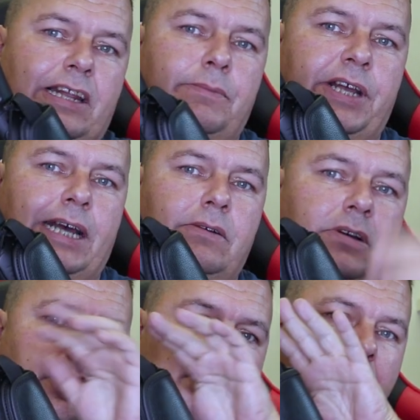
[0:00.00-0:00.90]
element
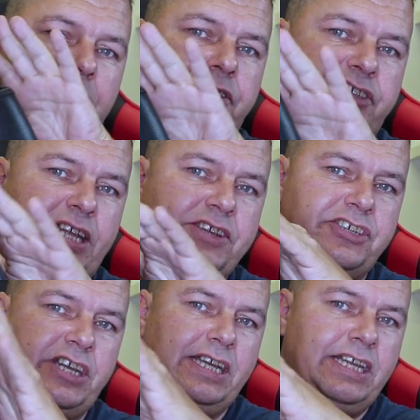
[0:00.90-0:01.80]
out. The
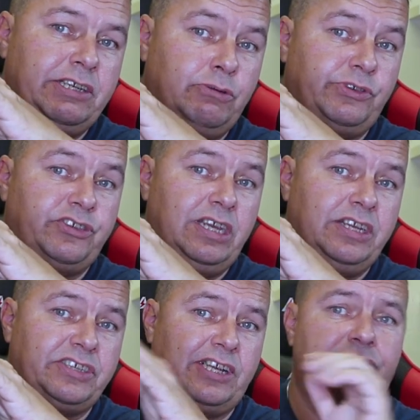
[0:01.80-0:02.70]
sensor, you'll see
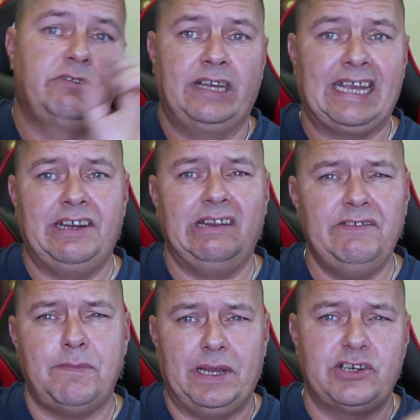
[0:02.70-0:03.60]
the sensor. And again, I'll
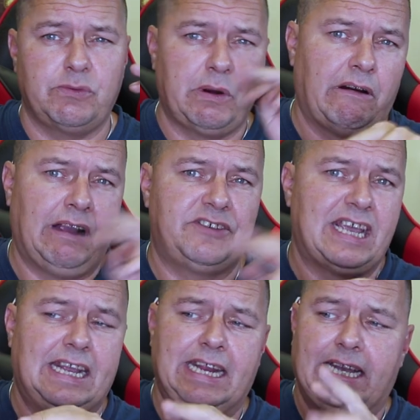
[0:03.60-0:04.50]
leave a picture where I've
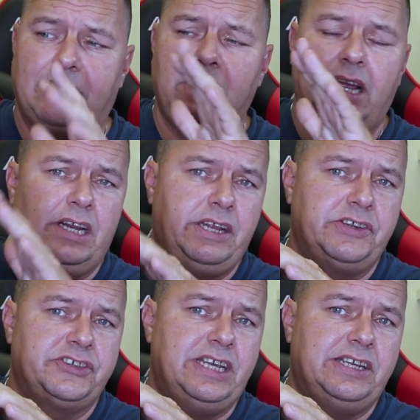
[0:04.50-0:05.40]
taken it out. You
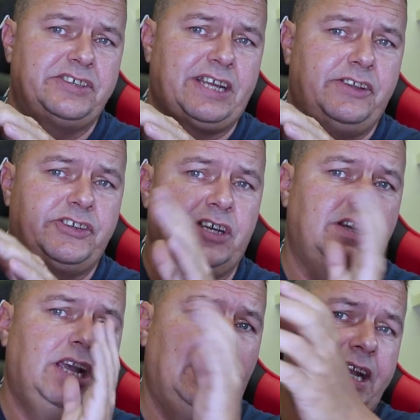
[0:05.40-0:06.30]
can see the
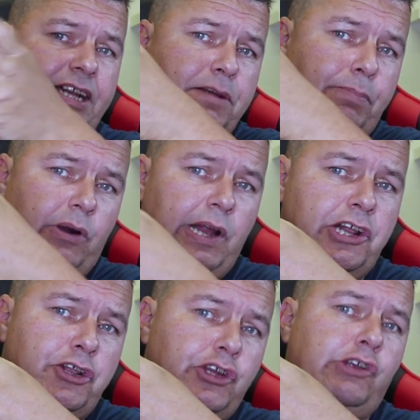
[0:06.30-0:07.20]
sensor. And then you put
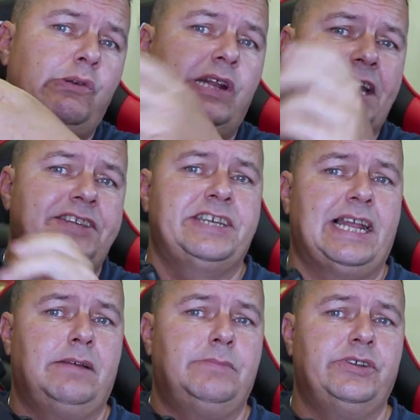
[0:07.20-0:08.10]
in a new lens
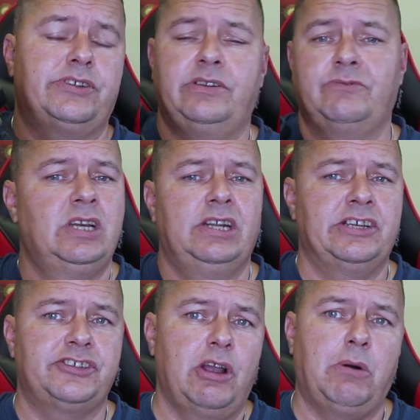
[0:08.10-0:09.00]
element. And
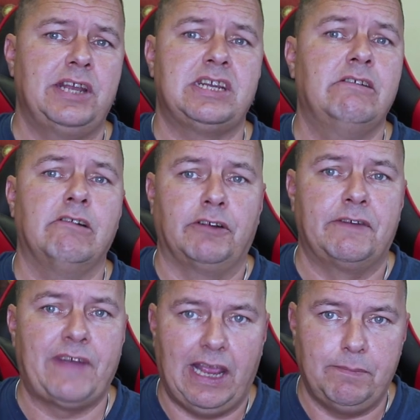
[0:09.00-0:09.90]
there's no idea on
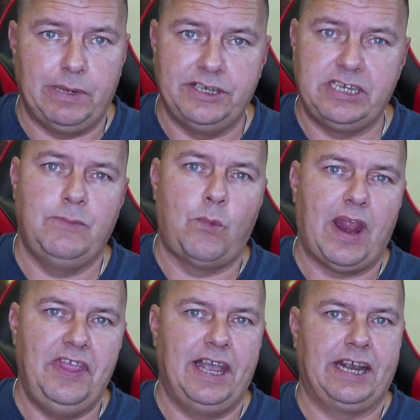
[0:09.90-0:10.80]
availability
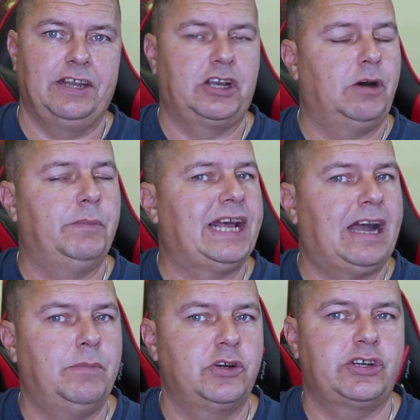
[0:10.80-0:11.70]
when they're going to come and
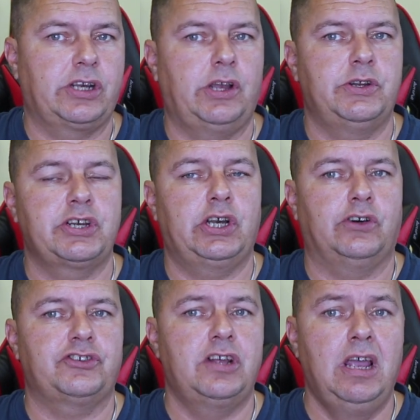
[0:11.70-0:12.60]
how much they're going to
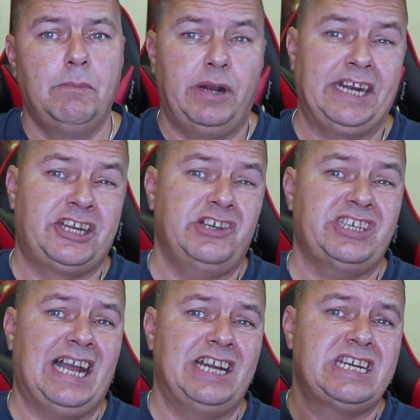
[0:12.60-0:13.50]
cost. But it
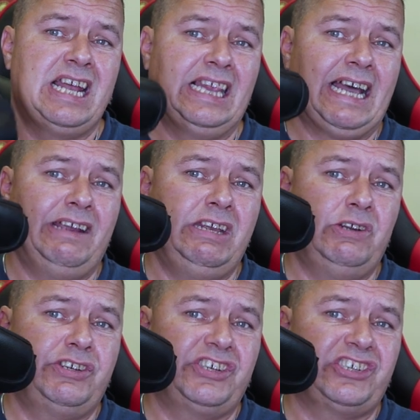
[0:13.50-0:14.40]
does actually allow
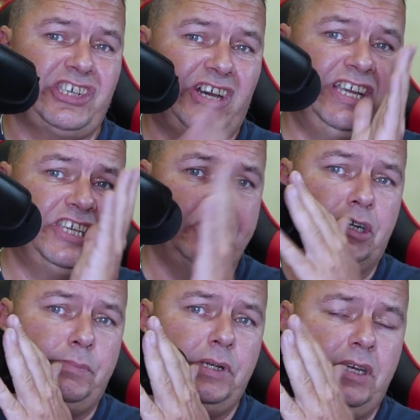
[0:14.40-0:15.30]
you to size
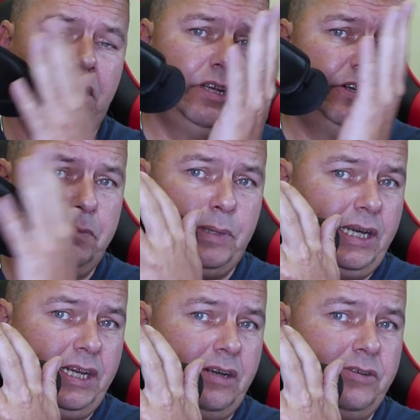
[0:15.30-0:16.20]
up your
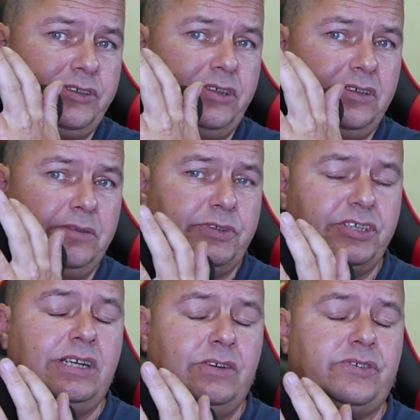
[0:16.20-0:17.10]
binos
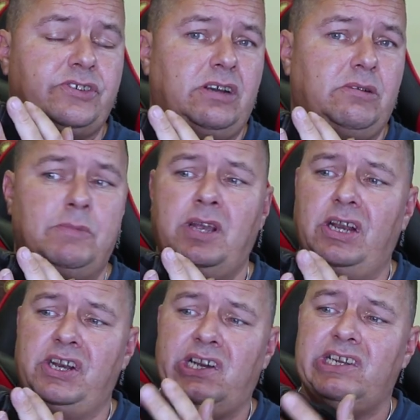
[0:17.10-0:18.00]
themselves. So a
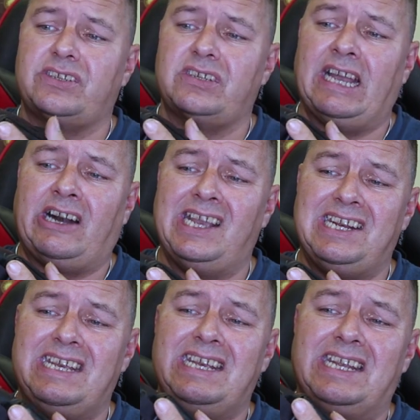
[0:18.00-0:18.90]
nice
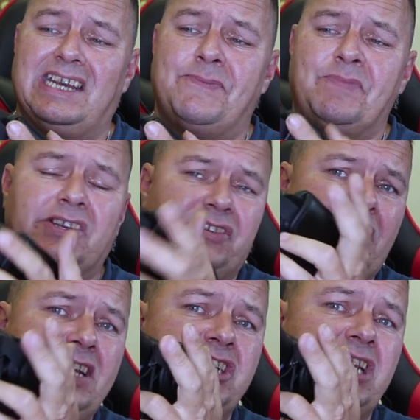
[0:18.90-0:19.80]
idea there. So
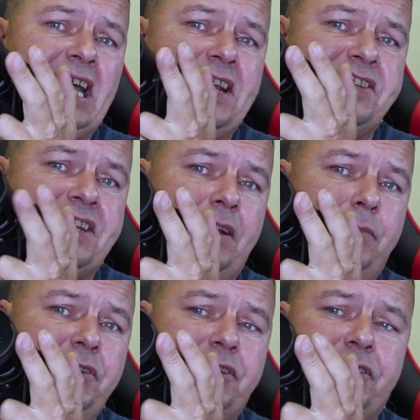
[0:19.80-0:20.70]
there's your lens
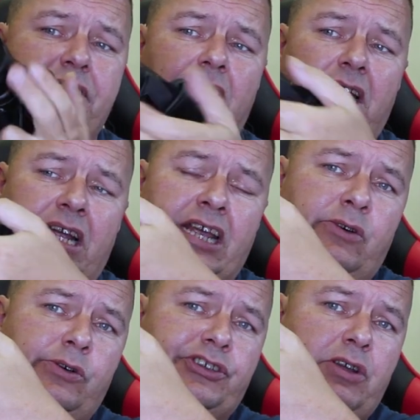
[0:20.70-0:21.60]
elements. It
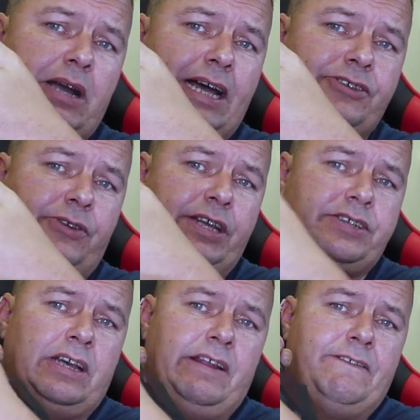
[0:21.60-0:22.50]
also has on
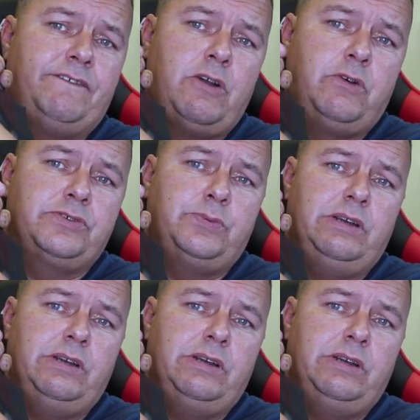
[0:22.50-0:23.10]
it a focus